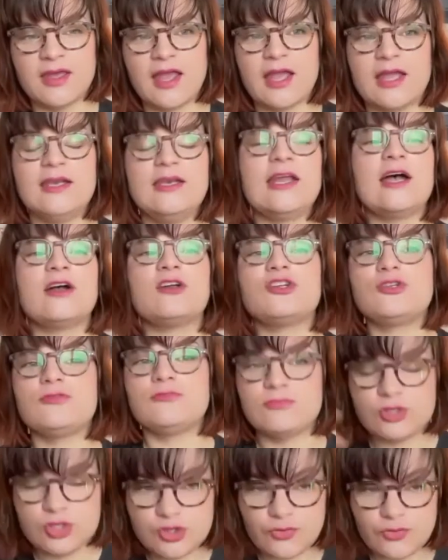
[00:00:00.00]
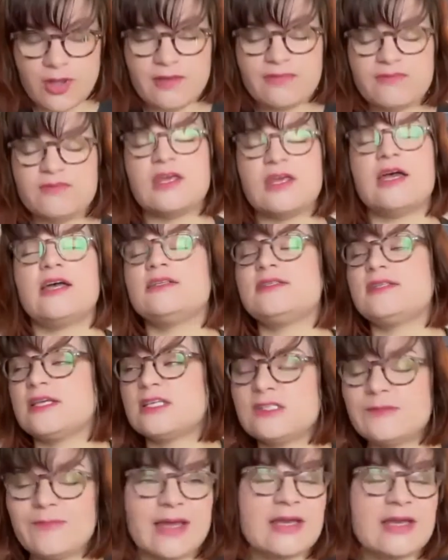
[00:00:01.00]
and now Drift has
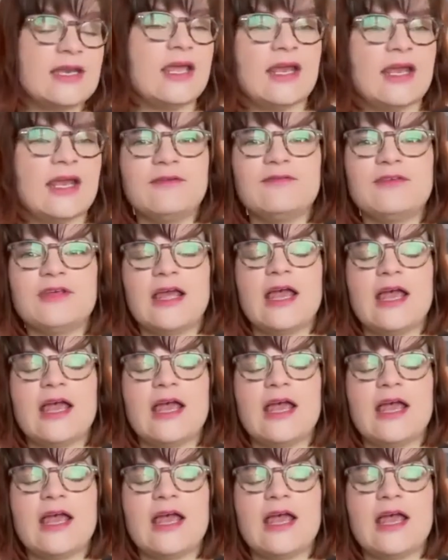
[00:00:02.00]
expanded,